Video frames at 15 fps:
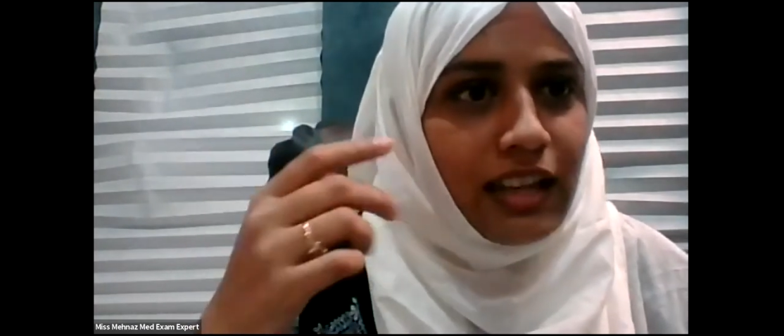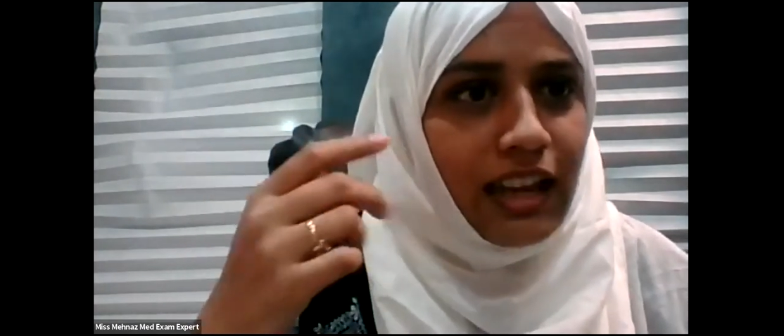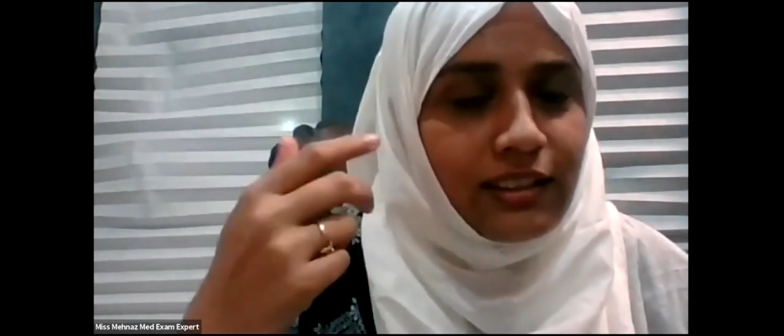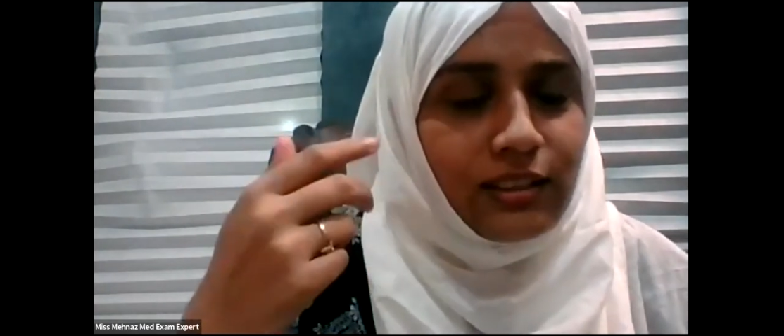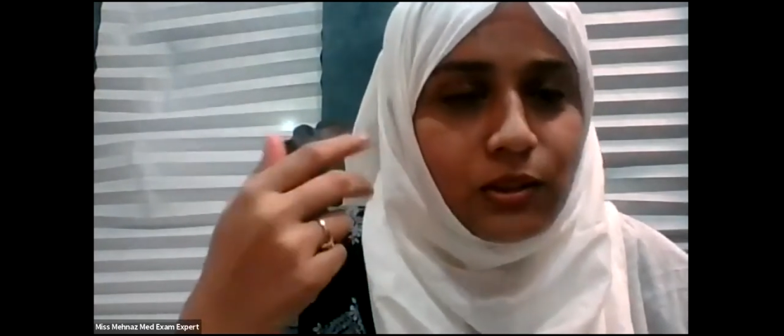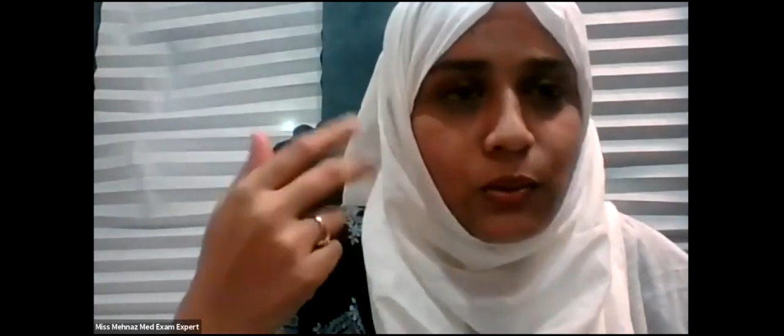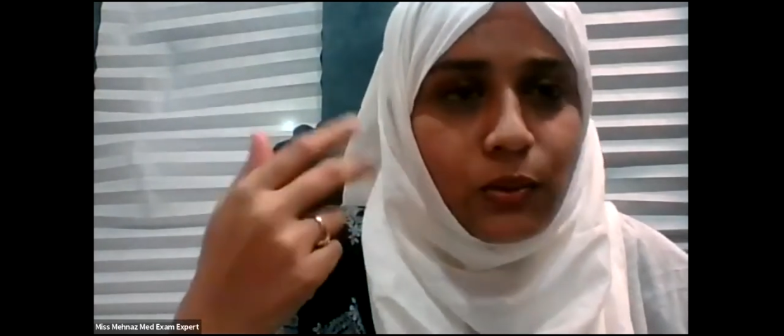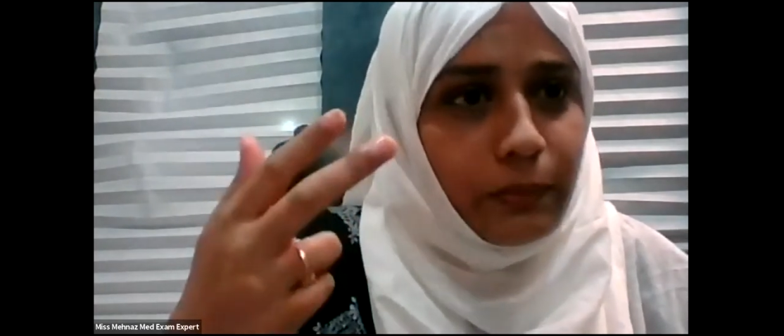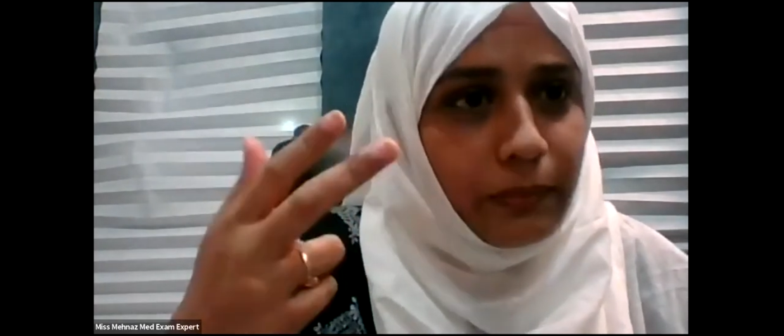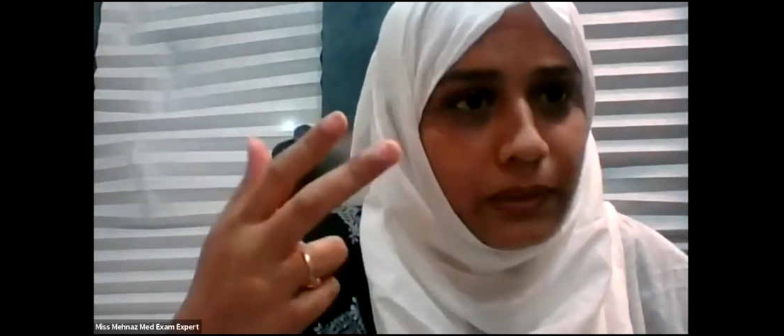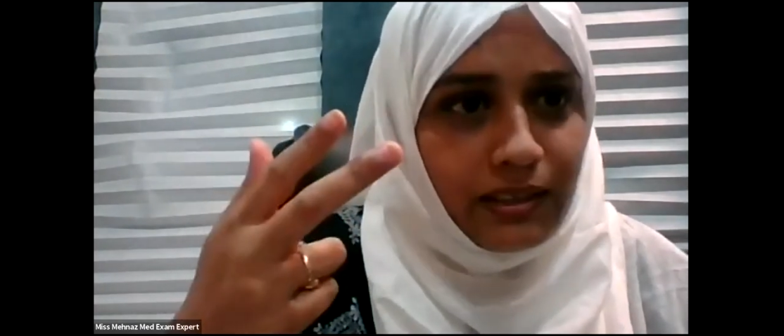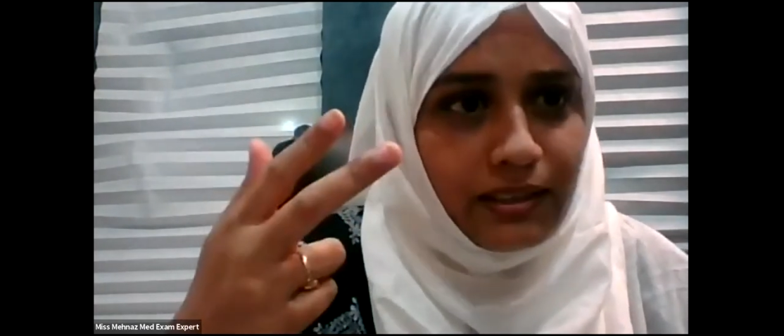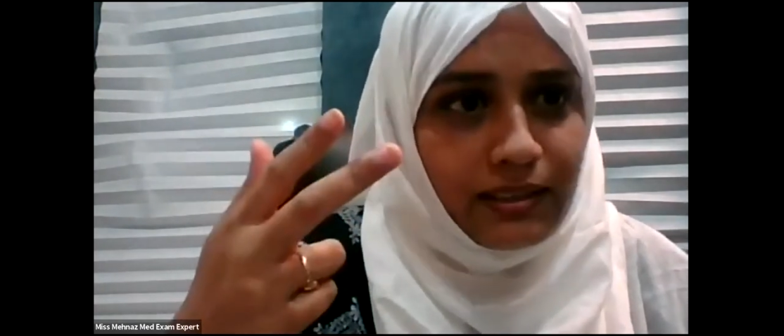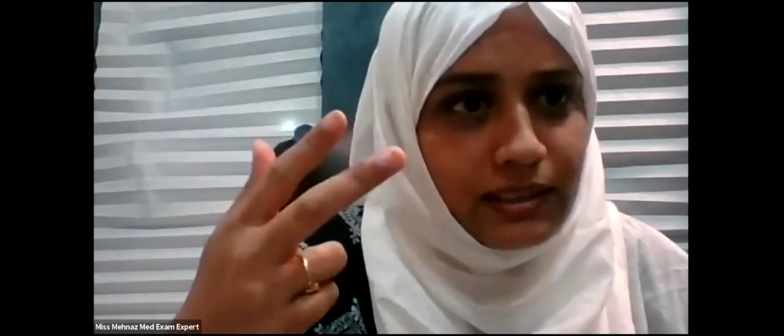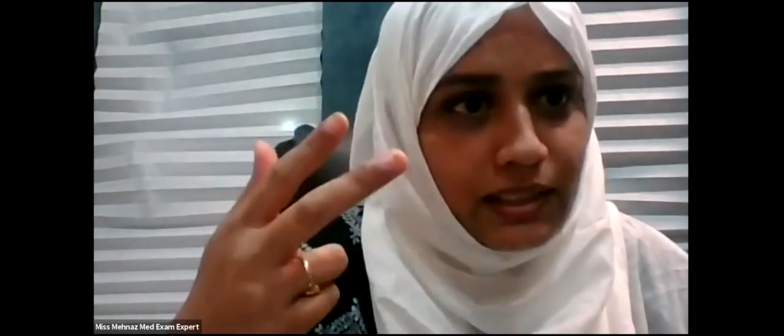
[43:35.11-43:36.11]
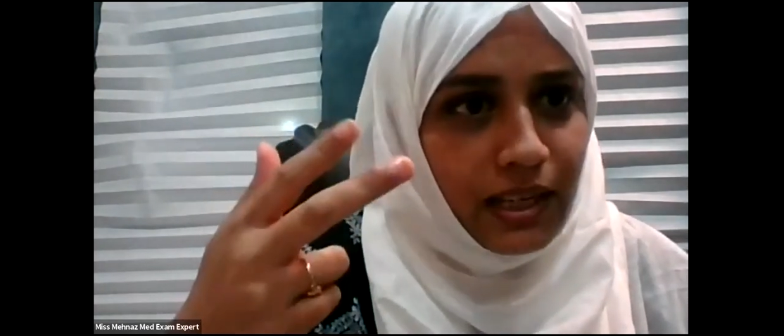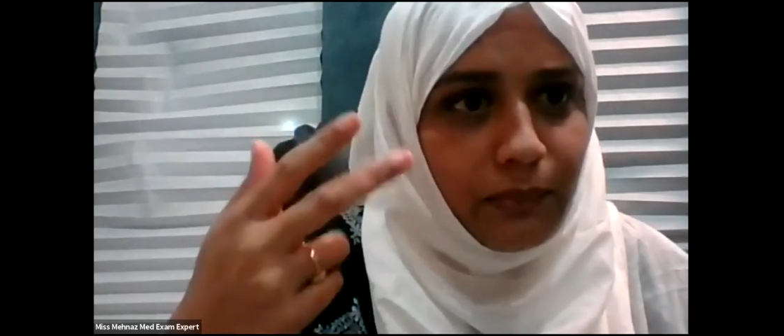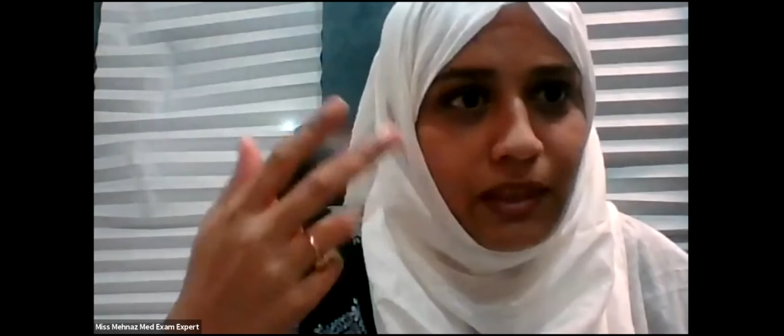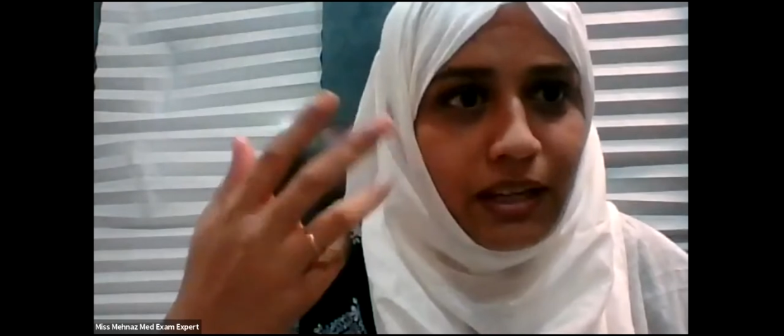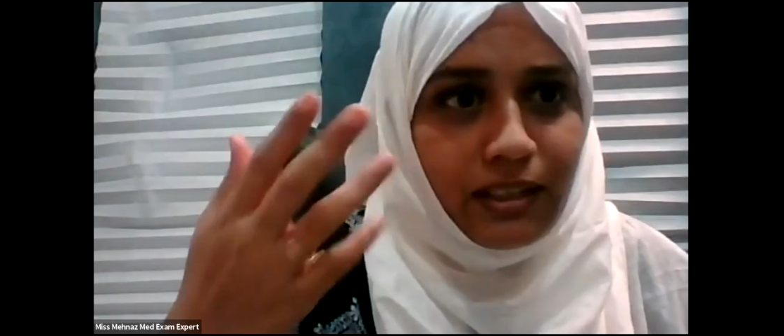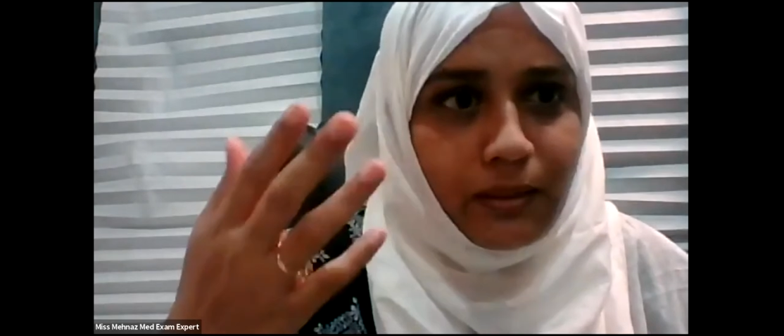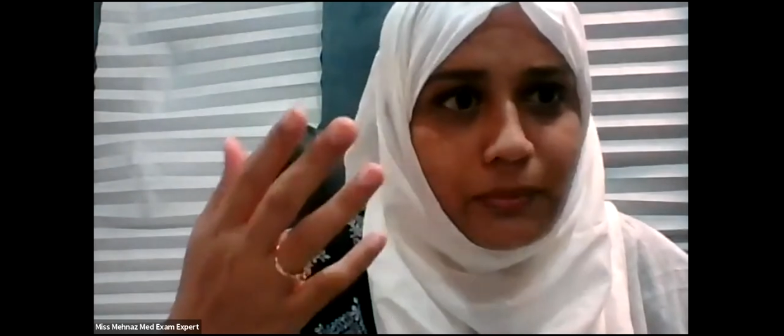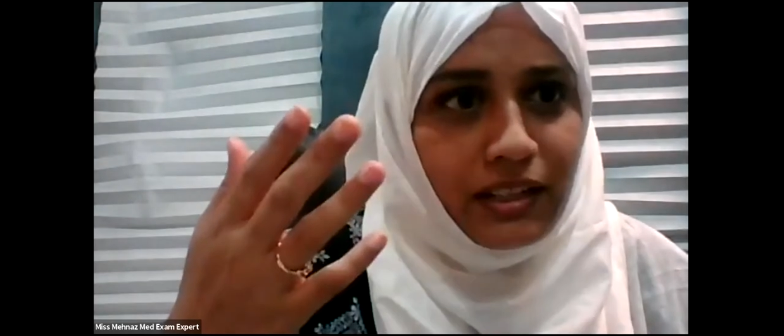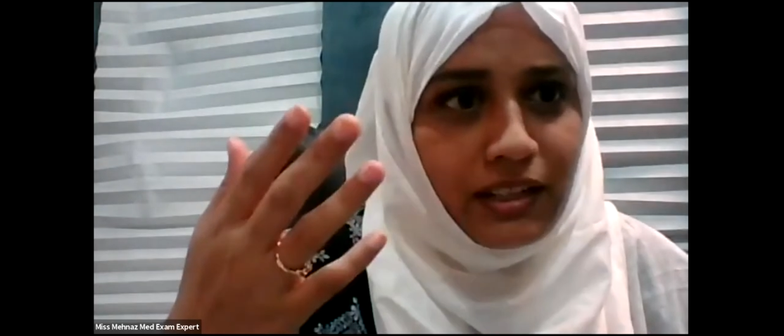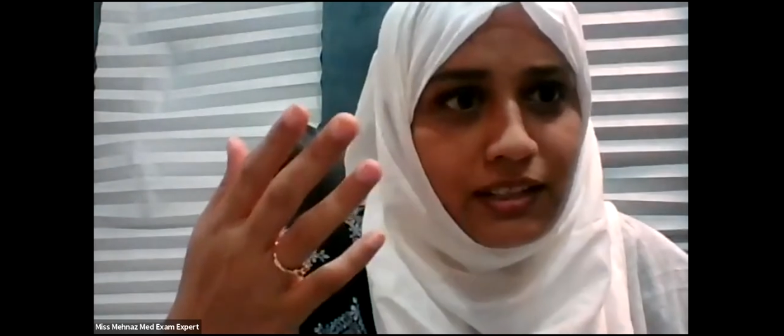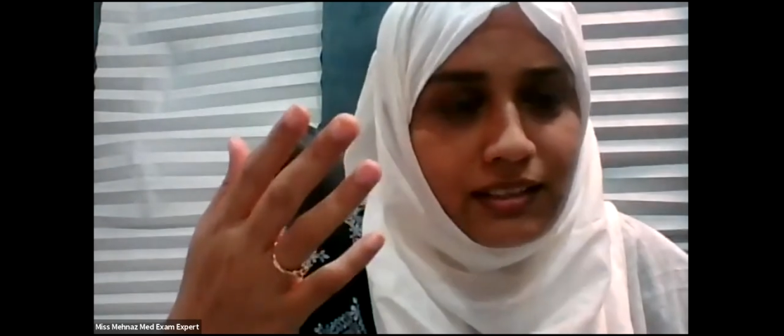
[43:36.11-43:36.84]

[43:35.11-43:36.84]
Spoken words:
task 2 will be the same, that will be an